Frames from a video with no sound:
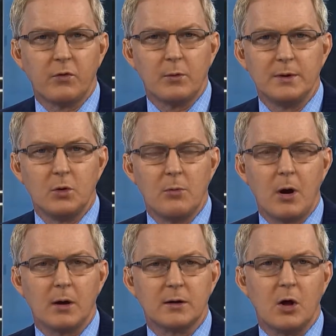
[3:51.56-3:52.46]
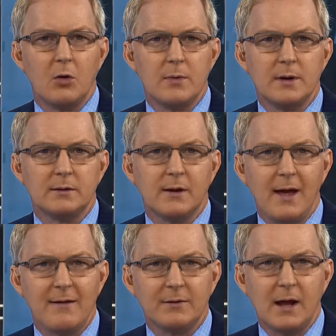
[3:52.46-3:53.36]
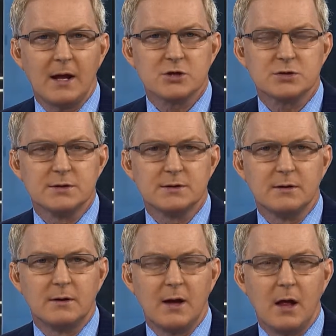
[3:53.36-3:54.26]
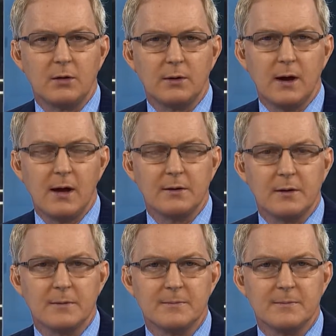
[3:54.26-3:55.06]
we do a market call minute. Avinash is in Calgary. Hi there.